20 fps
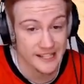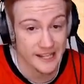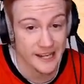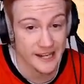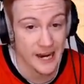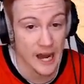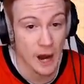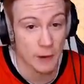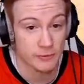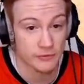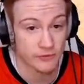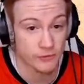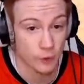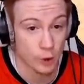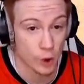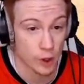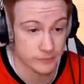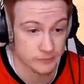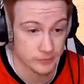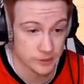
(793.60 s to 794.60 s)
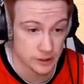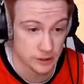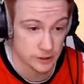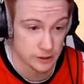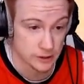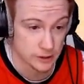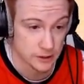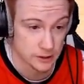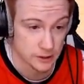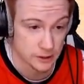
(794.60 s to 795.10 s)
getting outperformed.
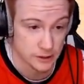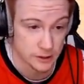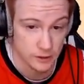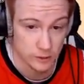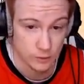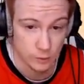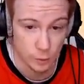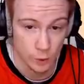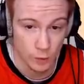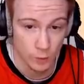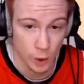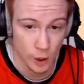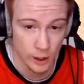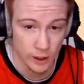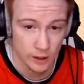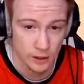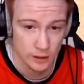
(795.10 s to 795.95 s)
One more.